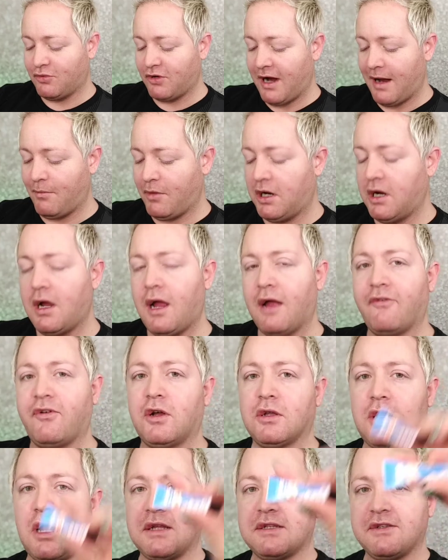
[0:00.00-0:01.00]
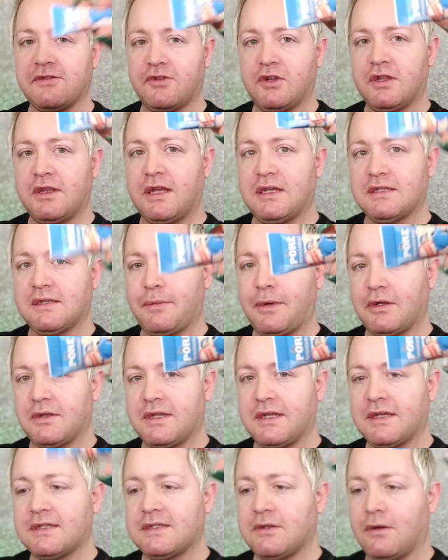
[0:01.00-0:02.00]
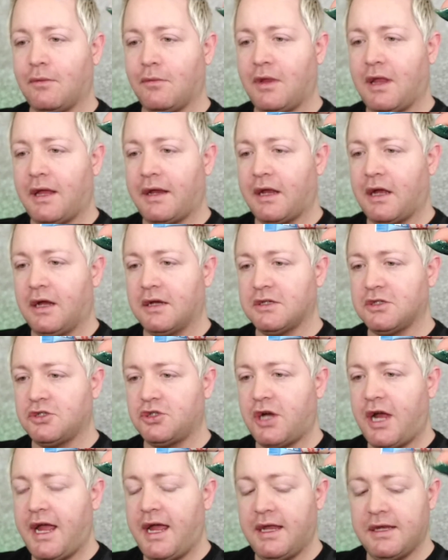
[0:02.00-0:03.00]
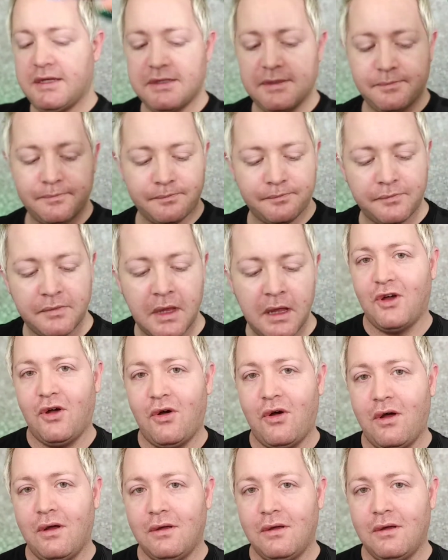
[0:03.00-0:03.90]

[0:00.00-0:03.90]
Primer. I've heard lots of good things about this, so I'm glad I got to try it. Oh.